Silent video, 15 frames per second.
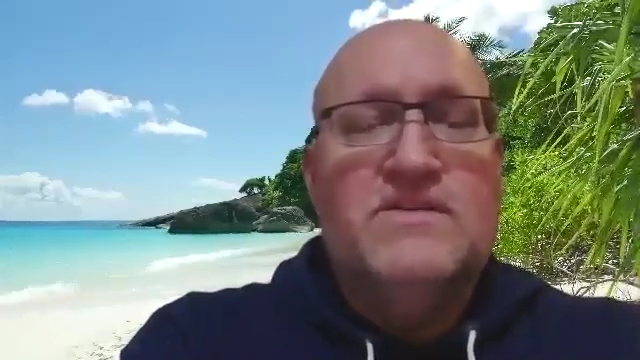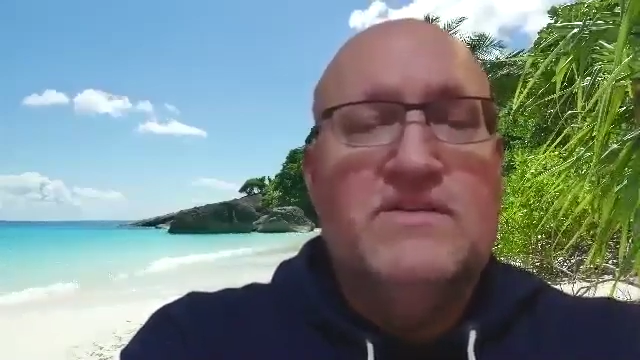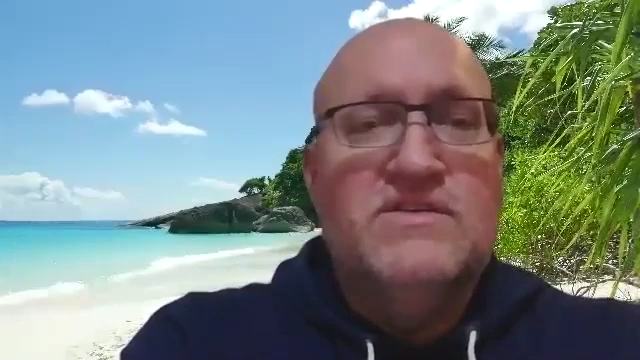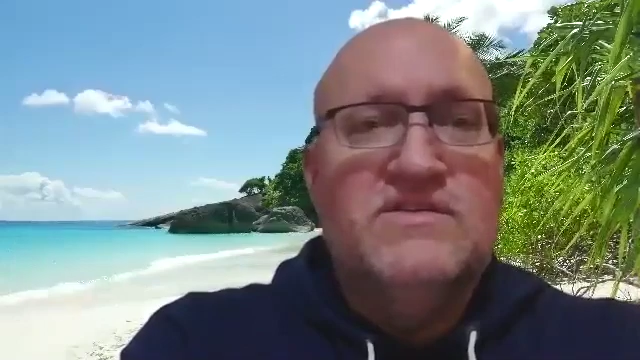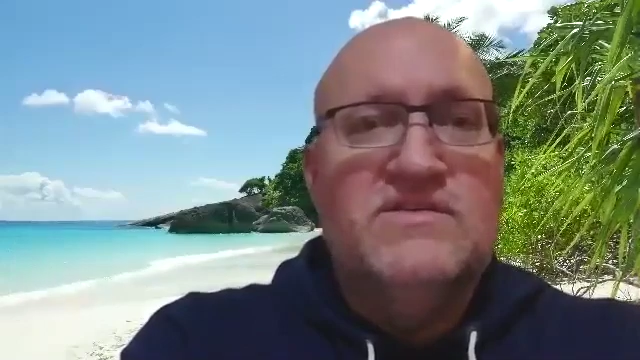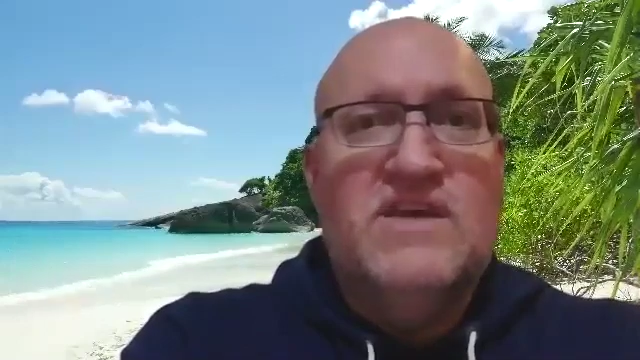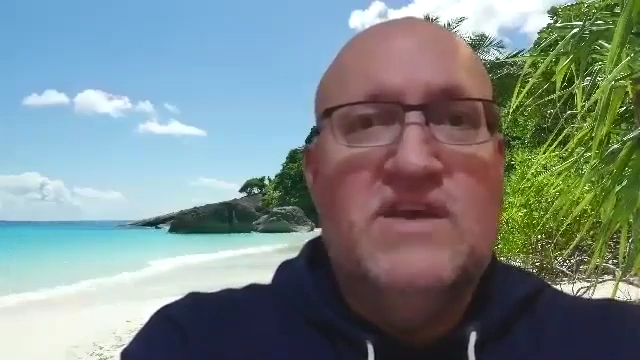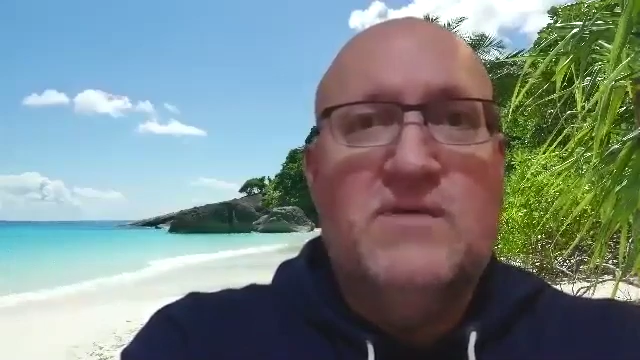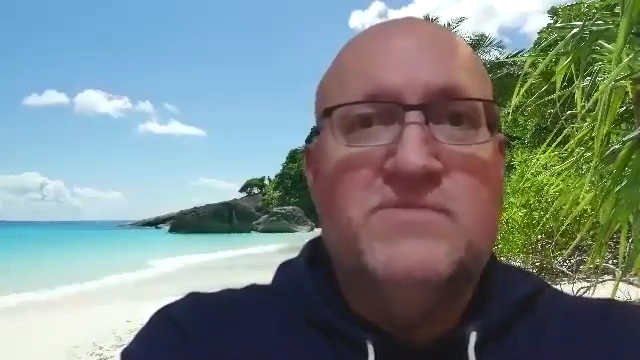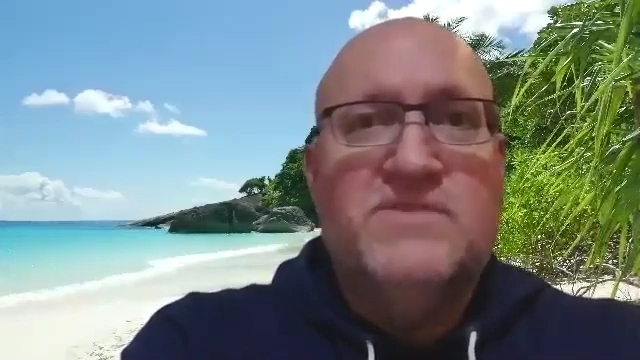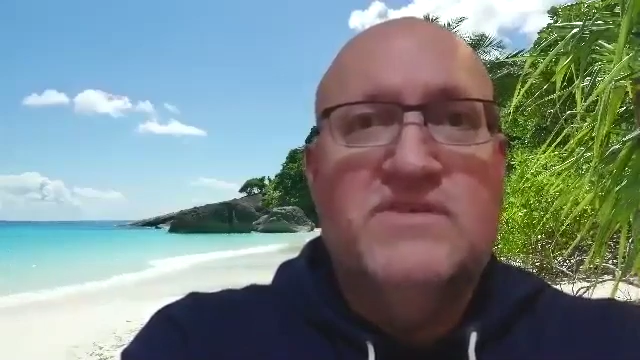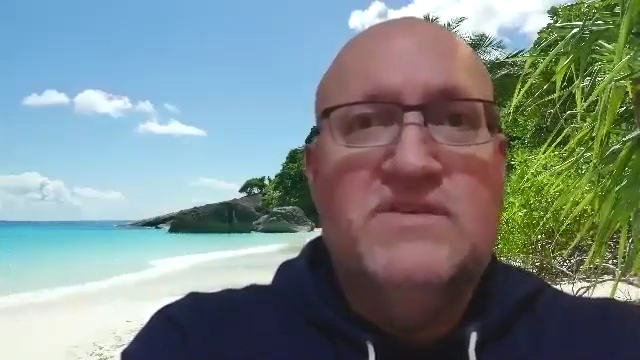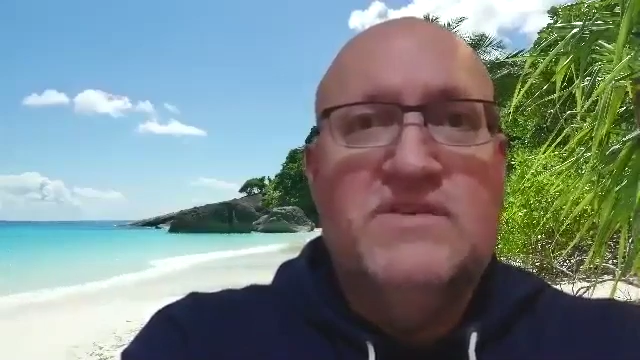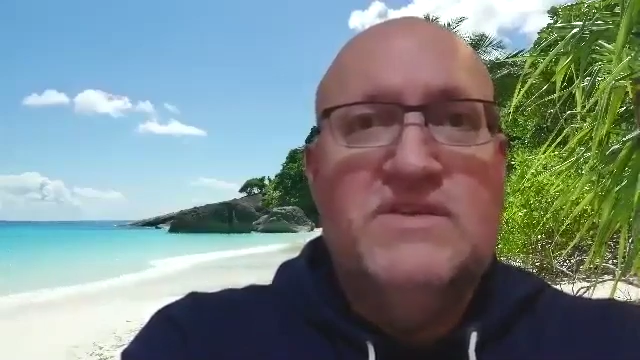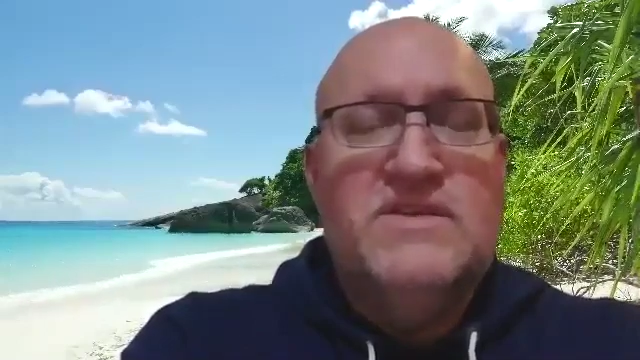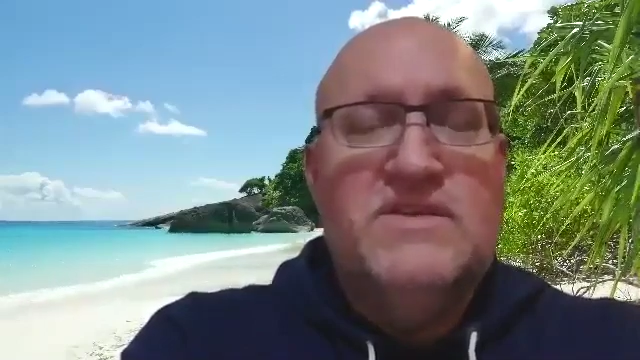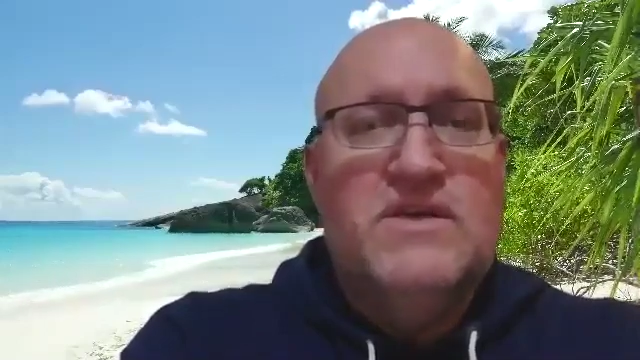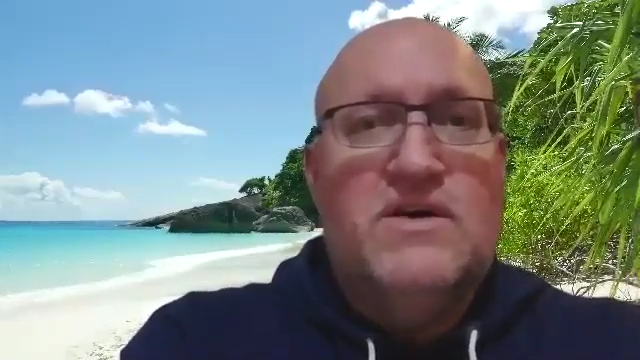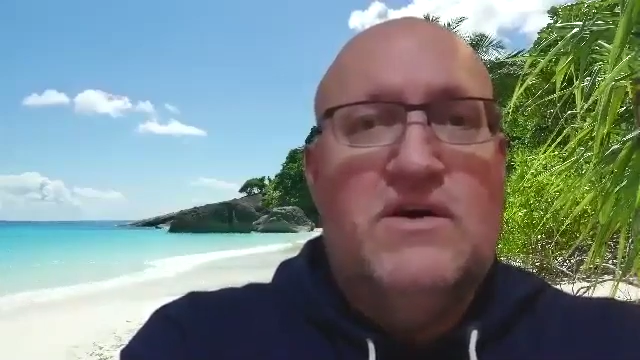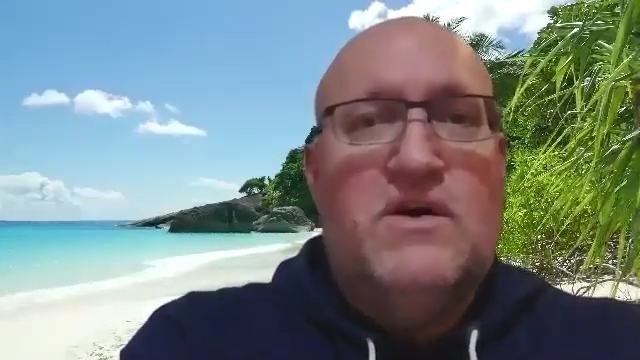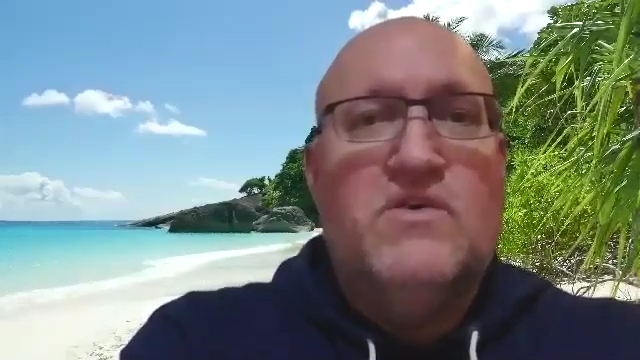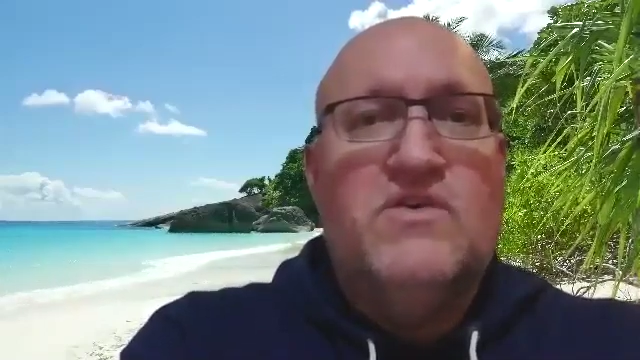Samson,
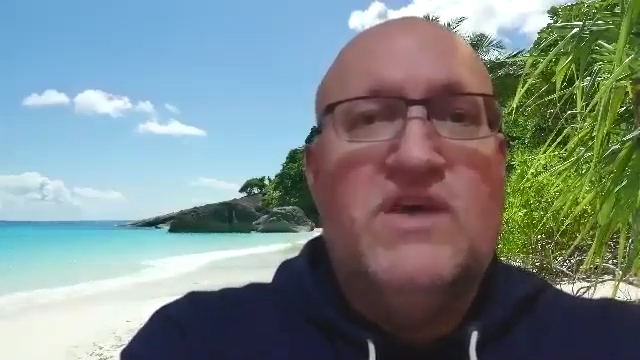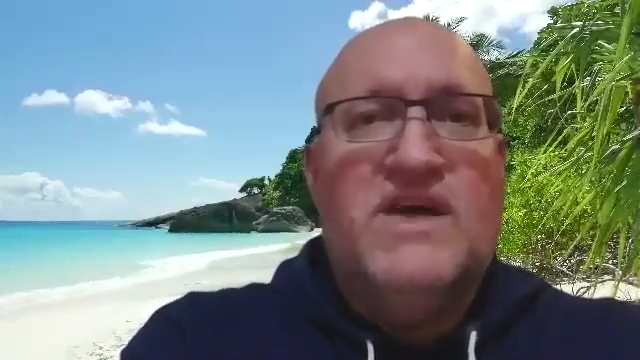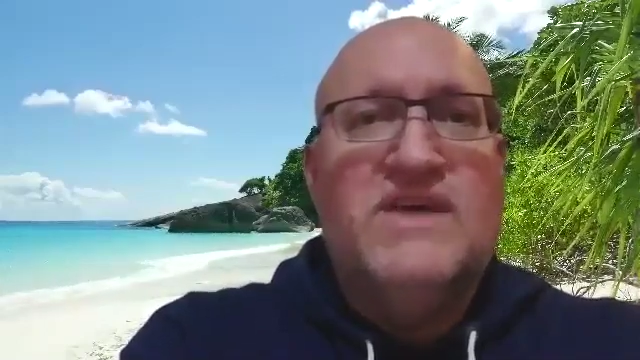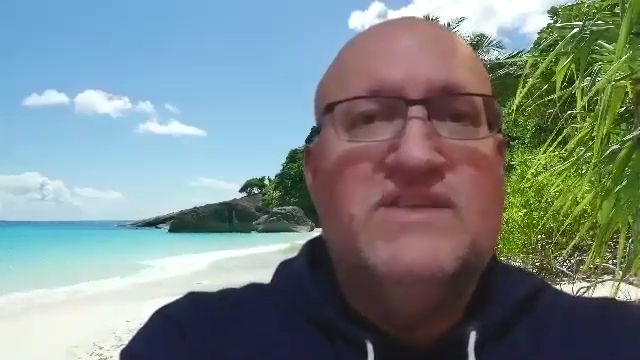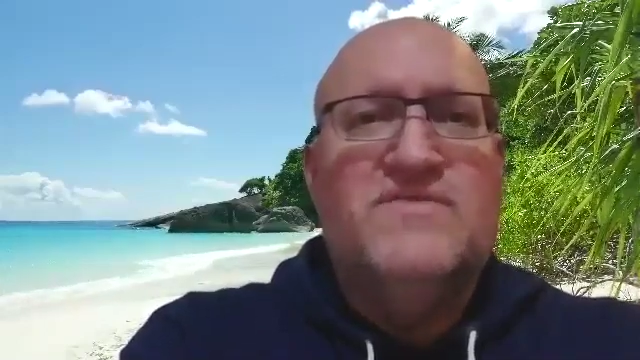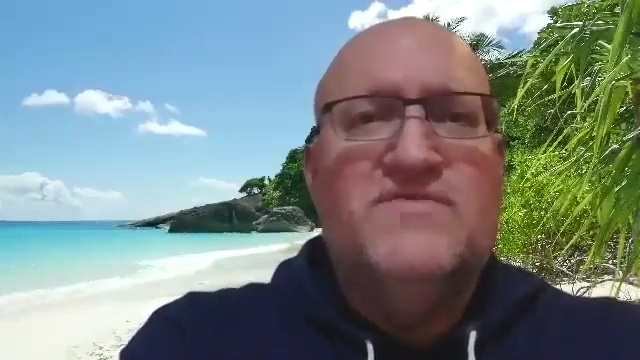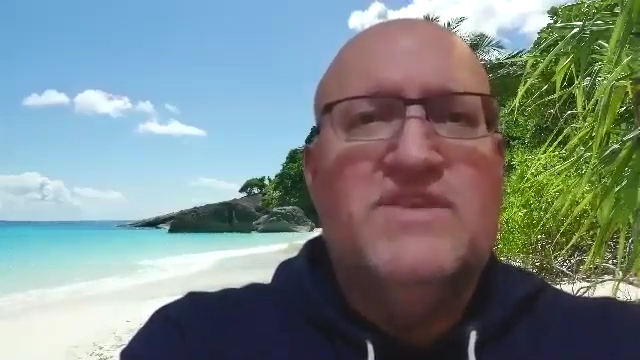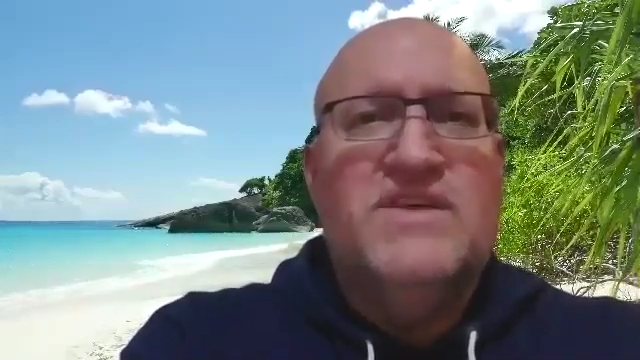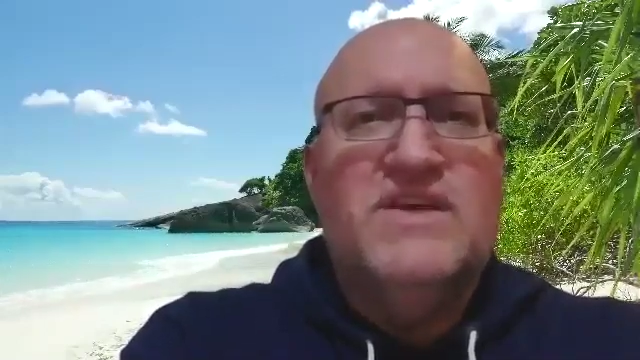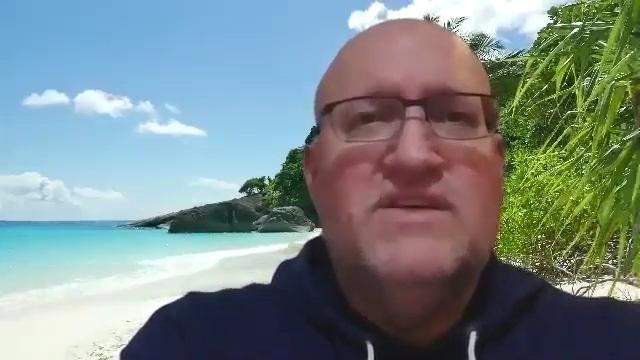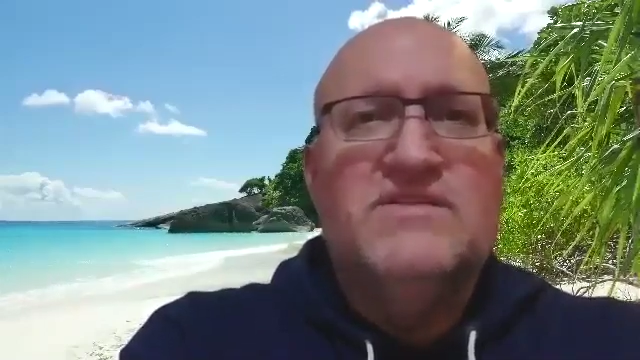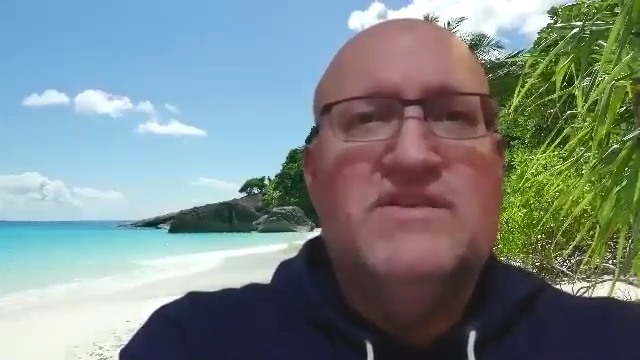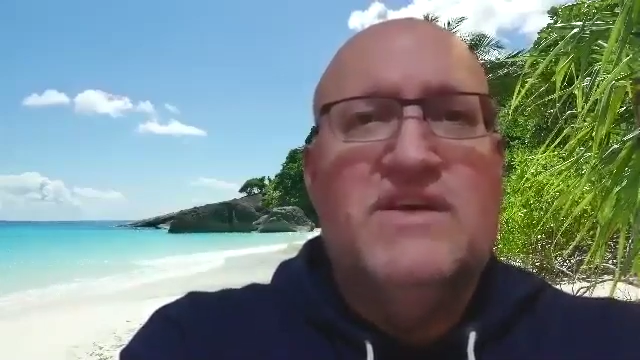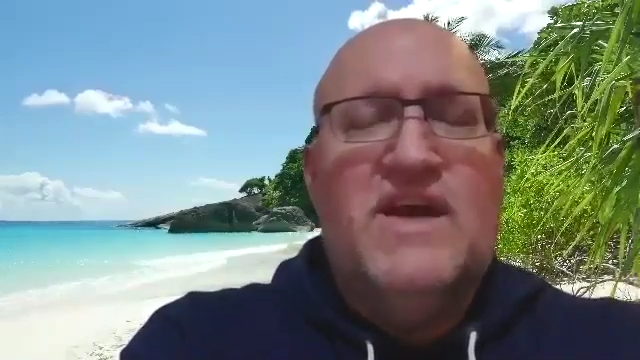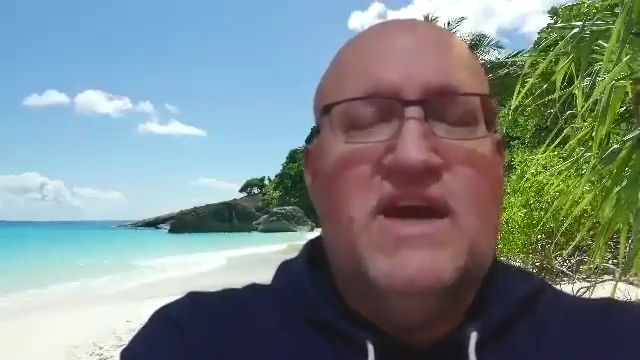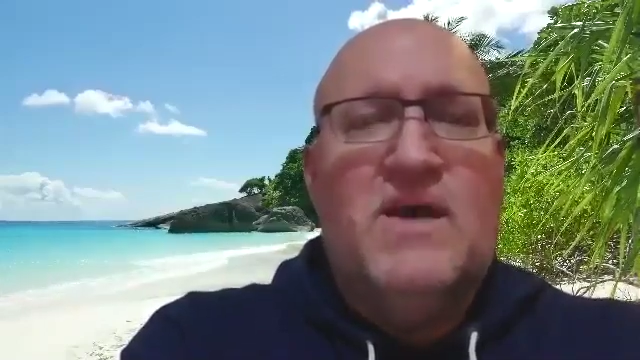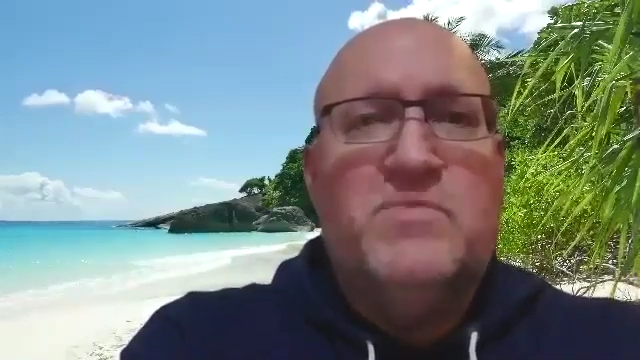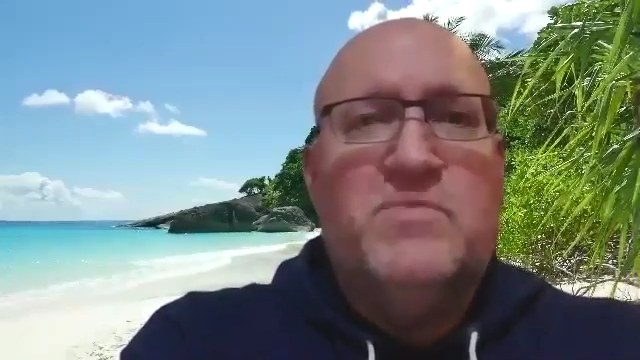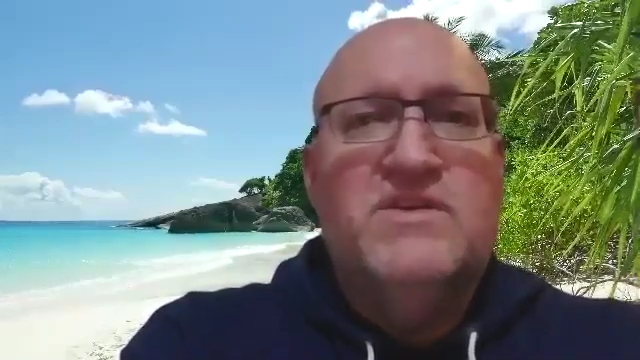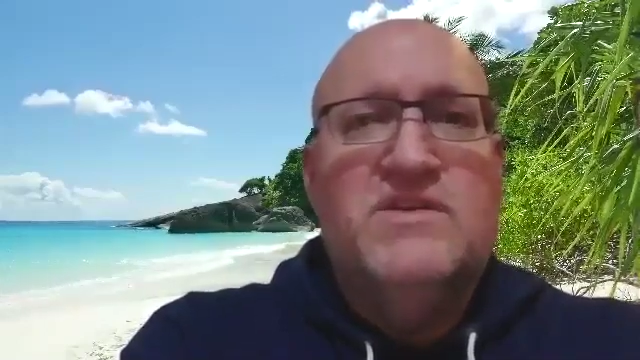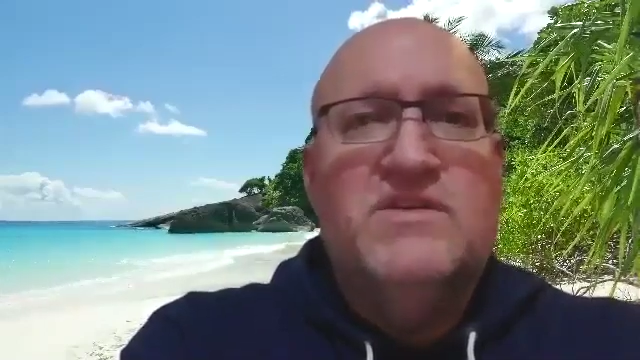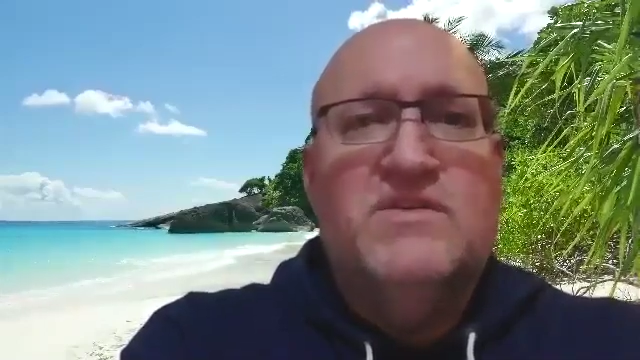all kinds of things that
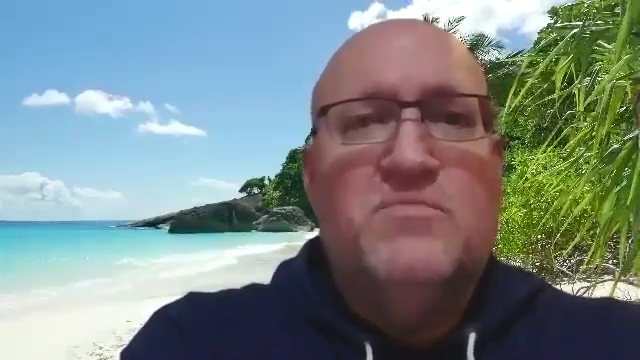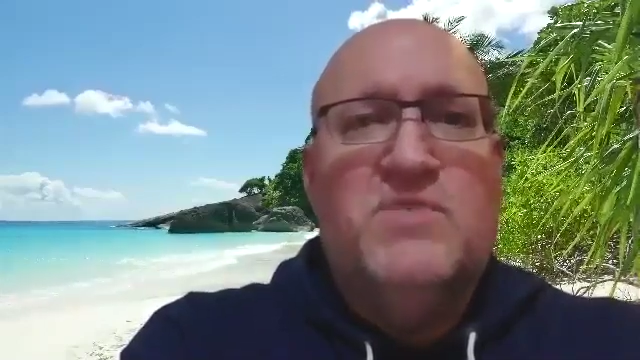happen in the